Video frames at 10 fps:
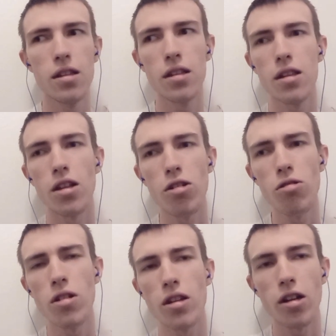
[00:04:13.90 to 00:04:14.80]
The new
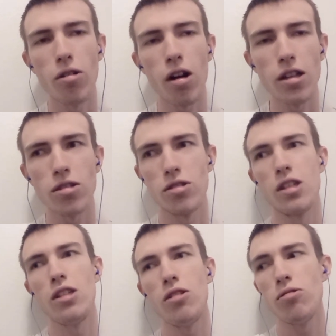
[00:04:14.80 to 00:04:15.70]
Nintendo console is going
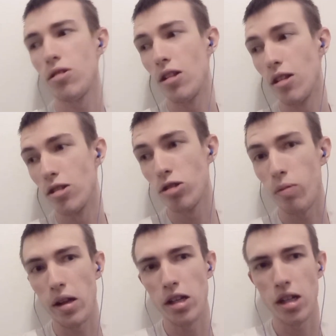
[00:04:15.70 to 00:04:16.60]
to use the
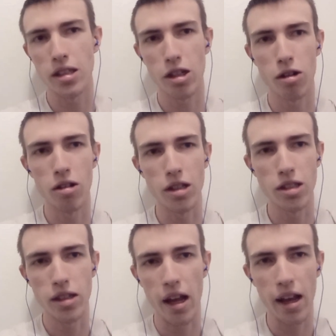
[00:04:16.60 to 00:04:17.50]
Switch as it currently
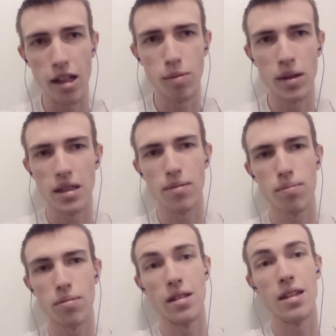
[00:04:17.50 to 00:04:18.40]
stands because
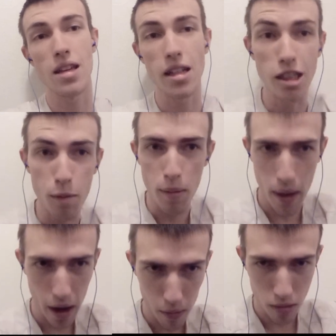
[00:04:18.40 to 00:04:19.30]
it needs to be
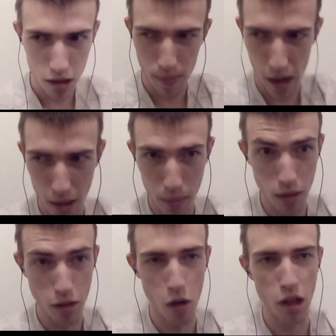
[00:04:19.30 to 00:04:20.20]
backwards compatible.
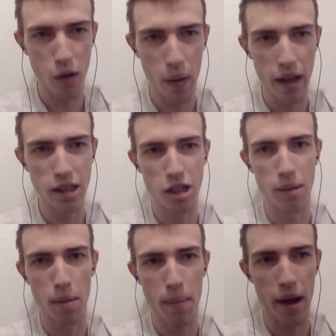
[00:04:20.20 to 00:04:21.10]
The only way it's going to
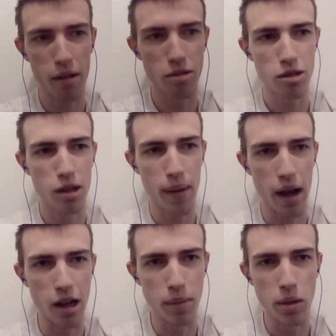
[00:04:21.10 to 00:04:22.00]
be backwards
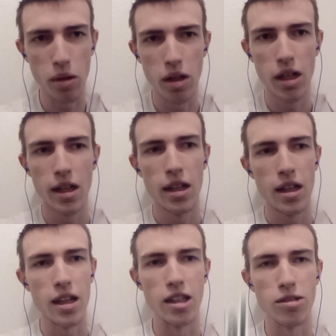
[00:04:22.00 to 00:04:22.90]
compatible
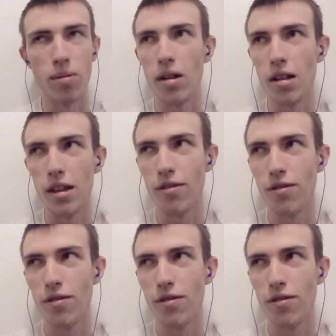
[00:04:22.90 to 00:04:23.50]
is, well, if